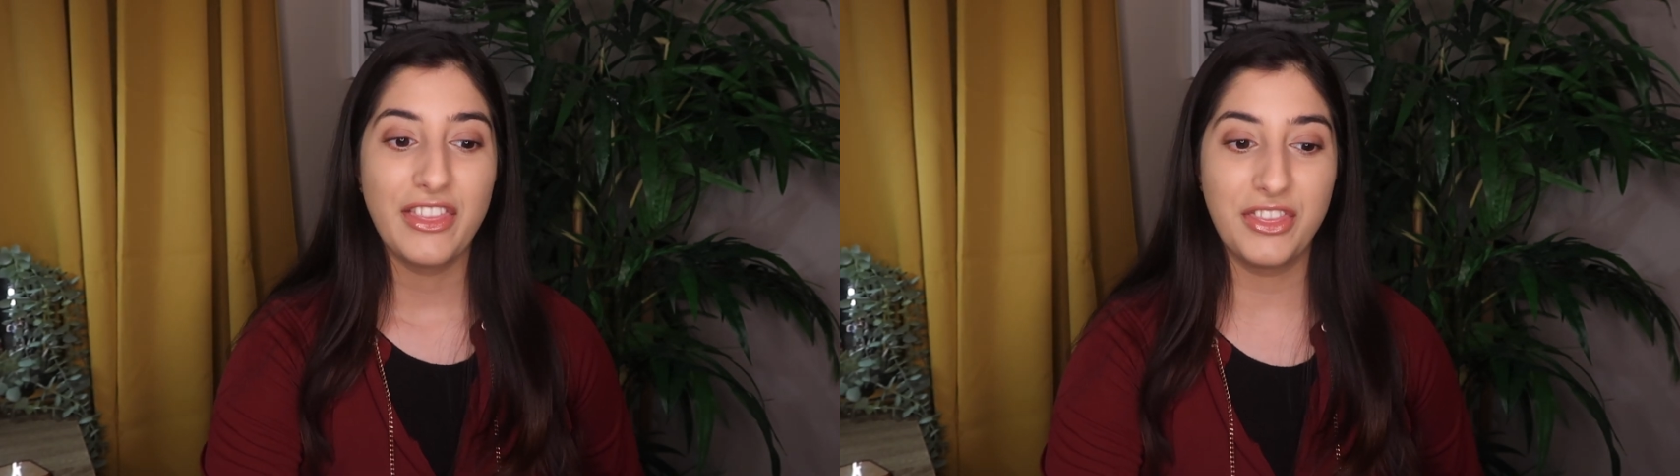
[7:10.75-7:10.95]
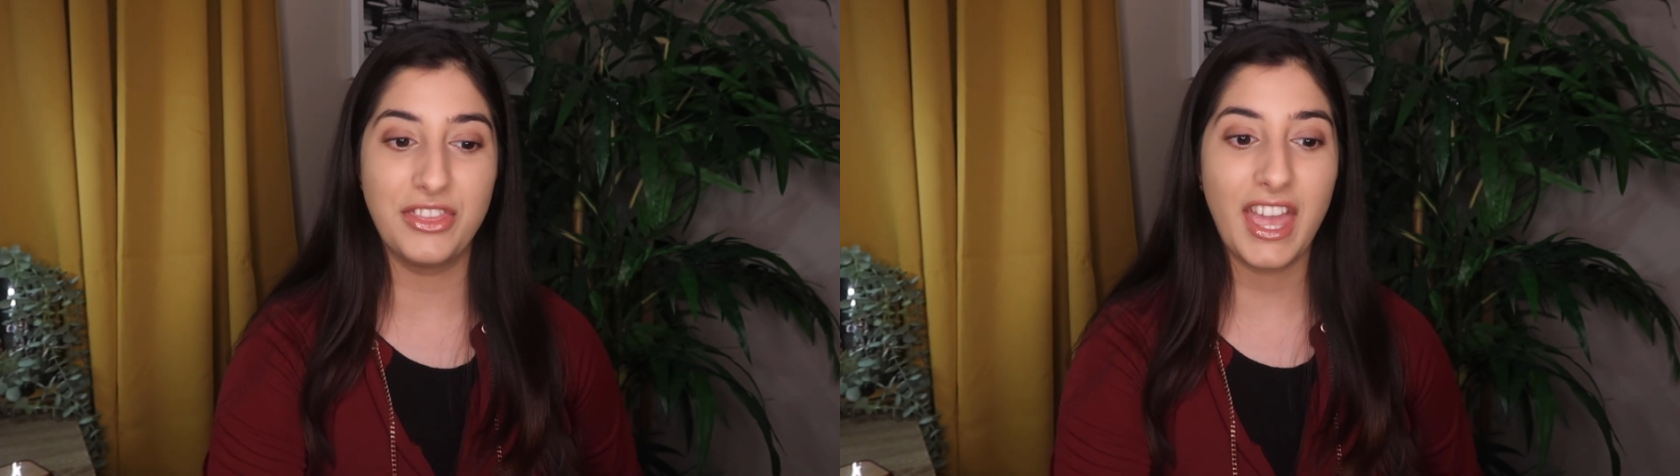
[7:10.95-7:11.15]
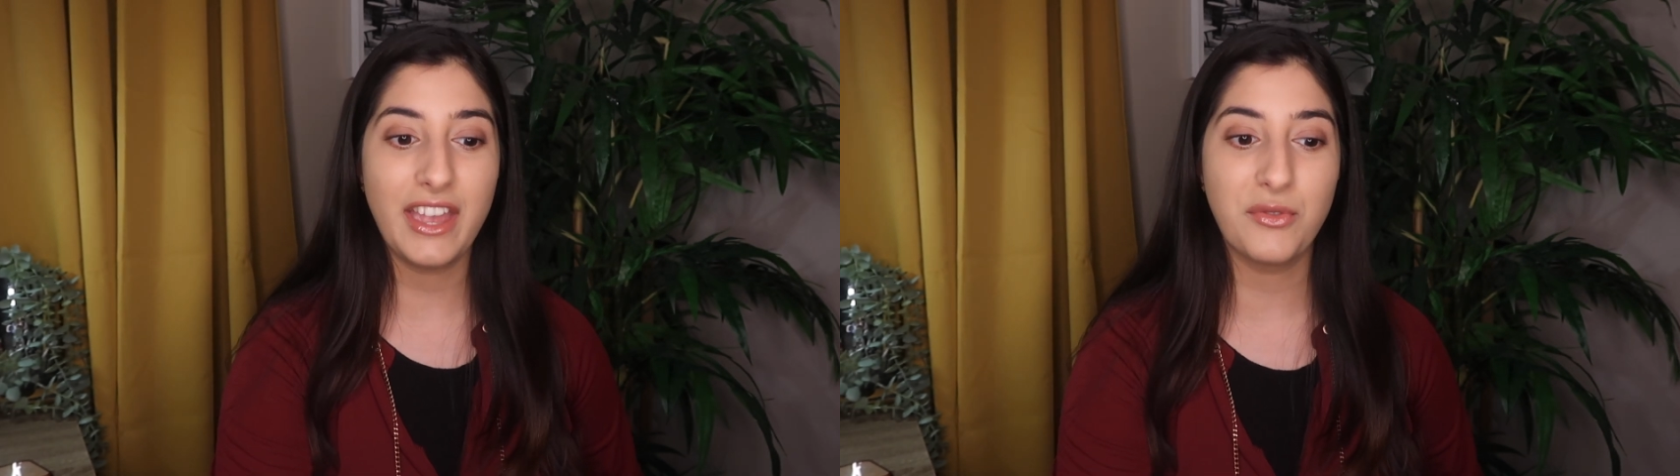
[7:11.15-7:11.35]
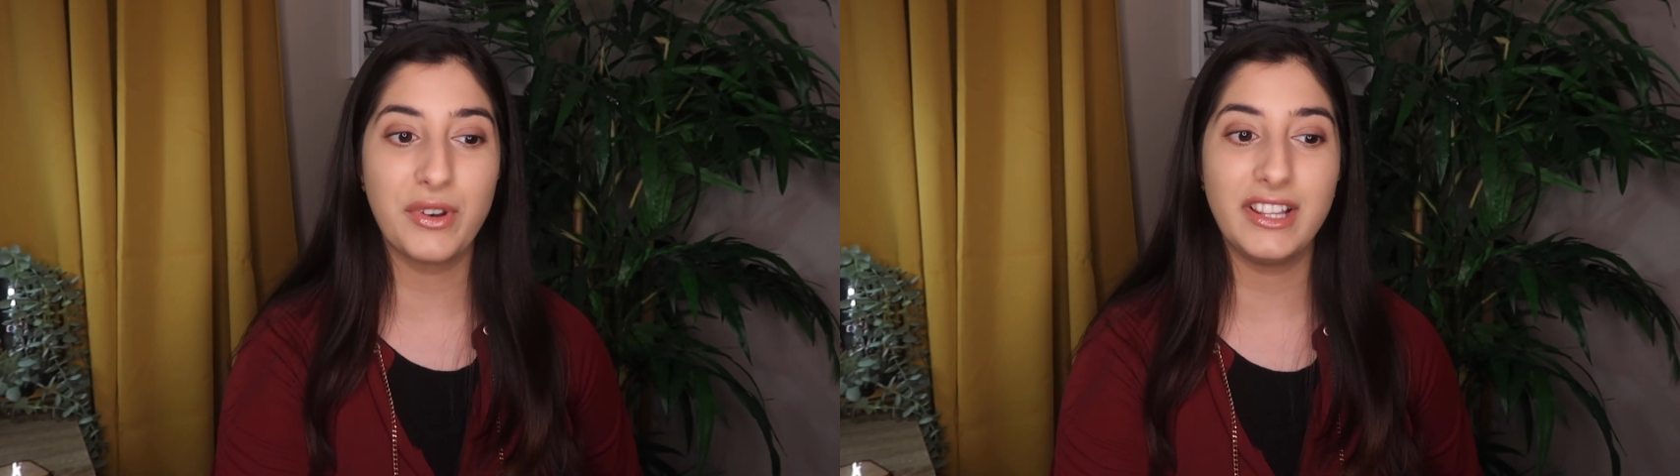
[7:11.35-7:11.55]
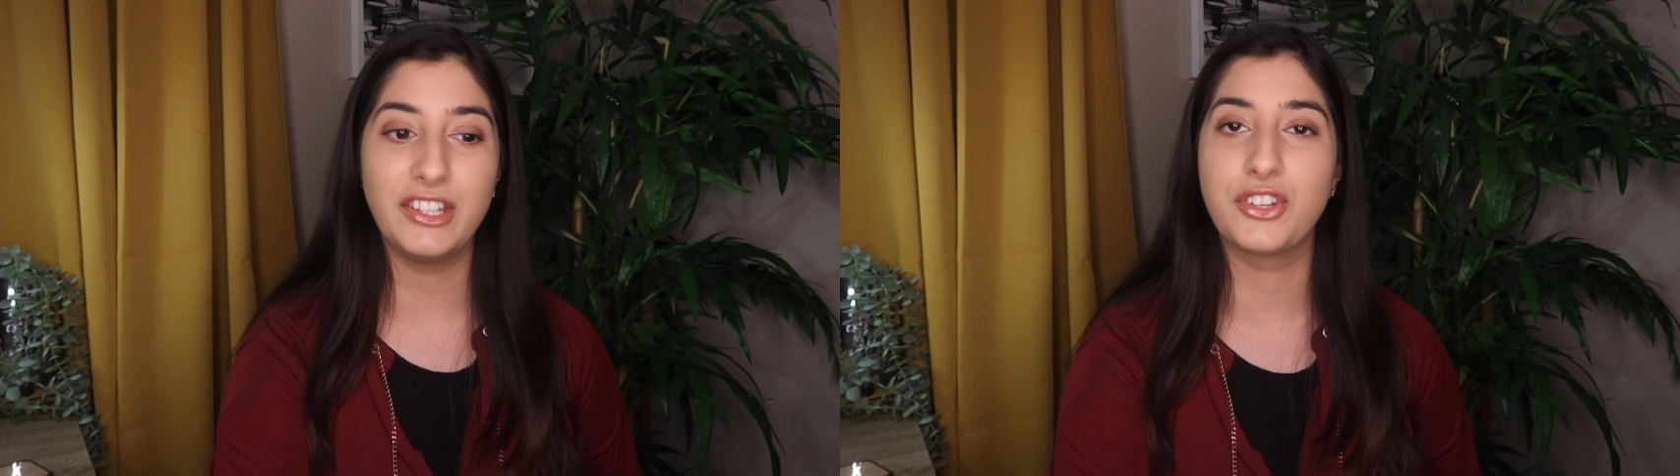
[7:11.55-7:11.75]
they
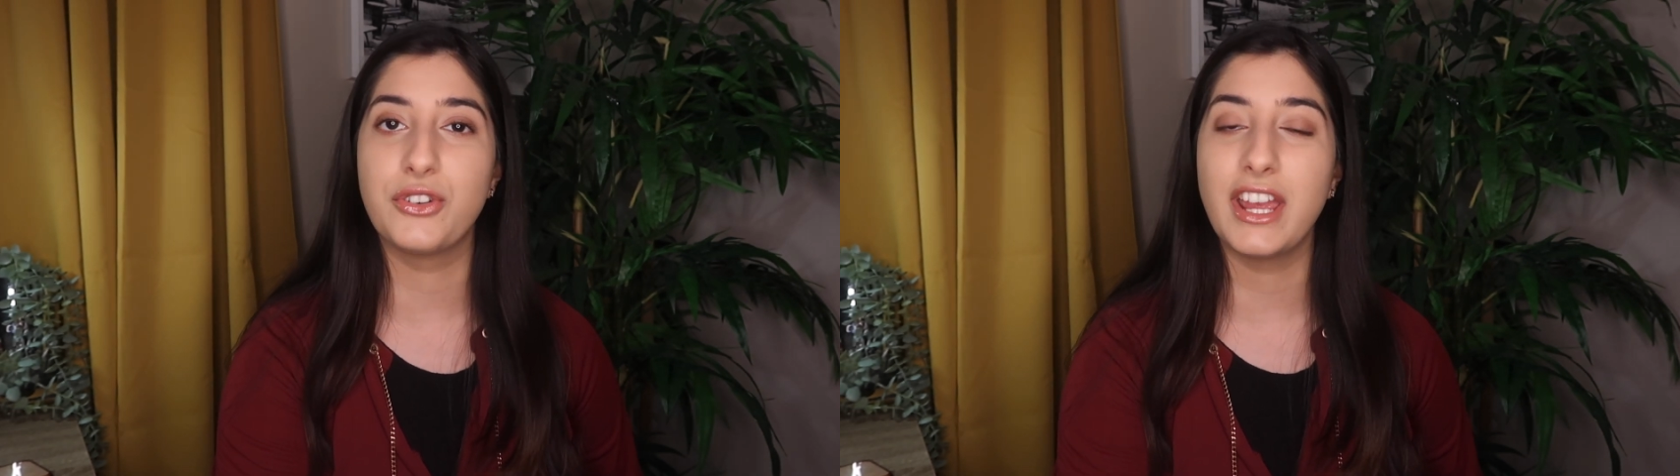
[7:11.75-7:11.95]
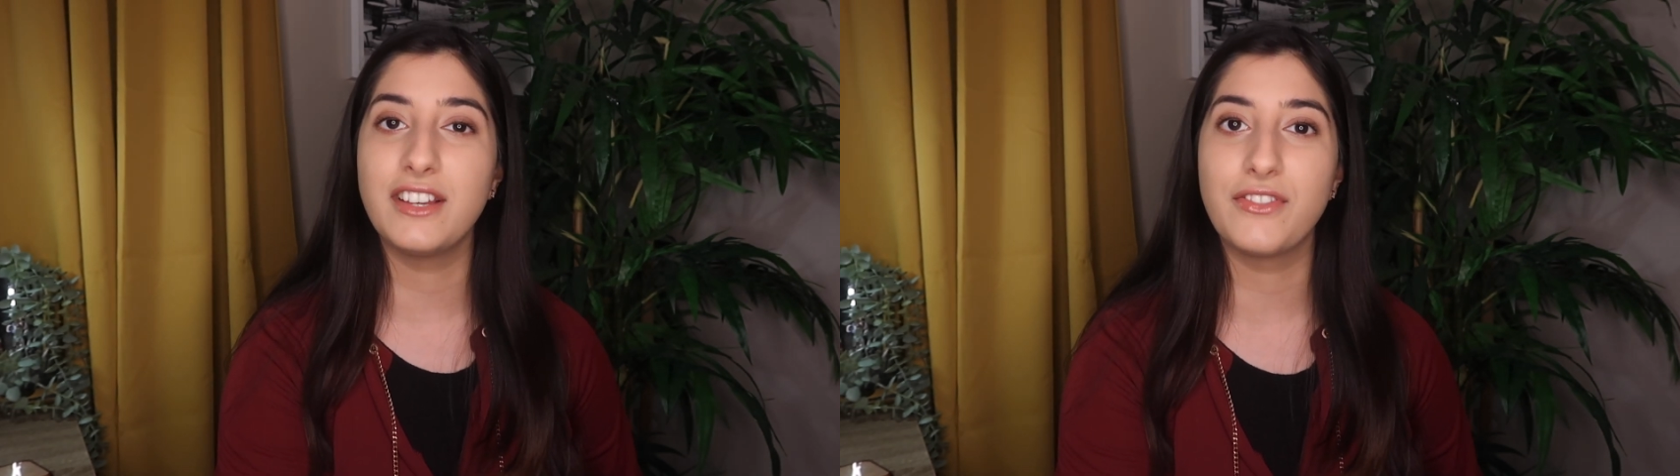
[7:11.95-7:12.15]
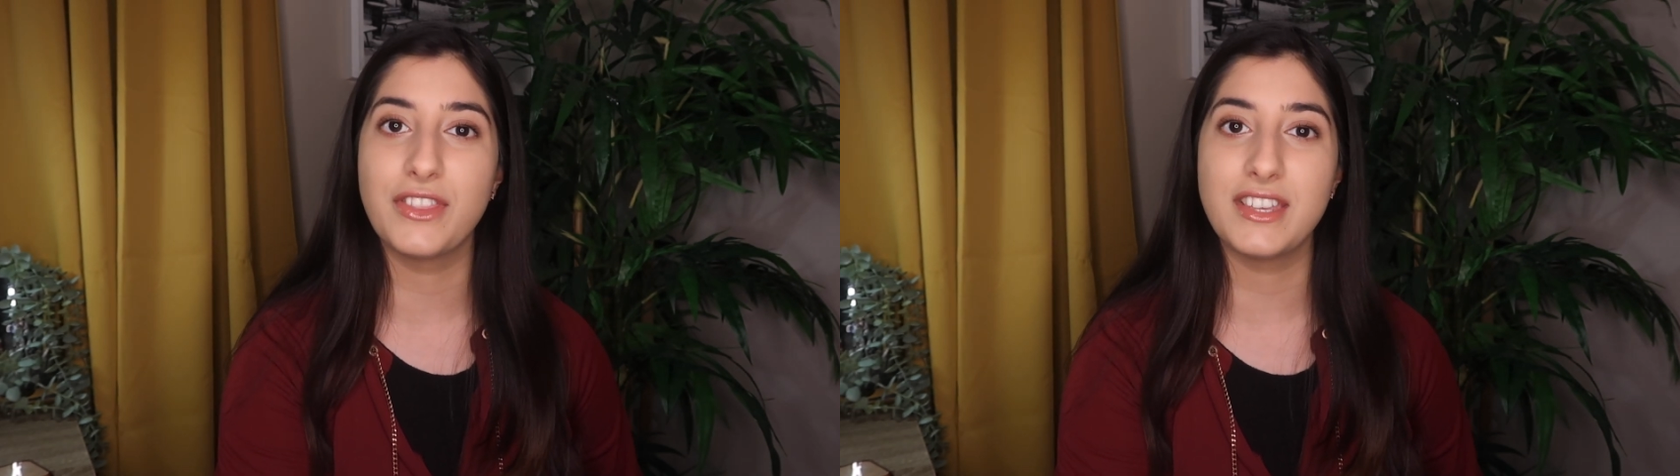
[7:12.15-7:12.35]
really trained for